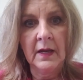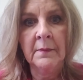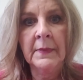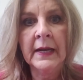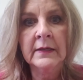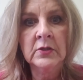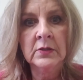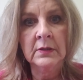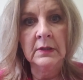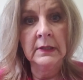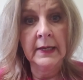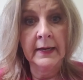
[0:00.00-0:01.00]
Imagine the
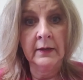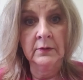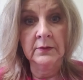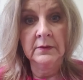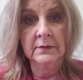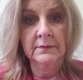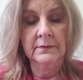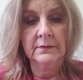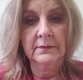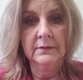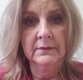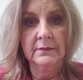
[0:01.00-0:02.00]
clouds
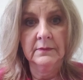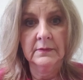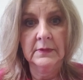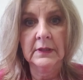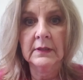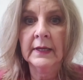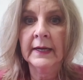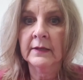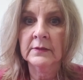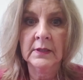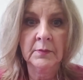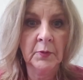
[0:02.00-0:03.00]

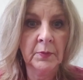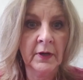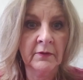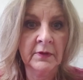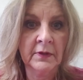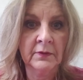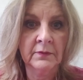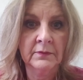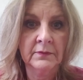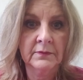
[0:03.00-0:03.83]
up above you.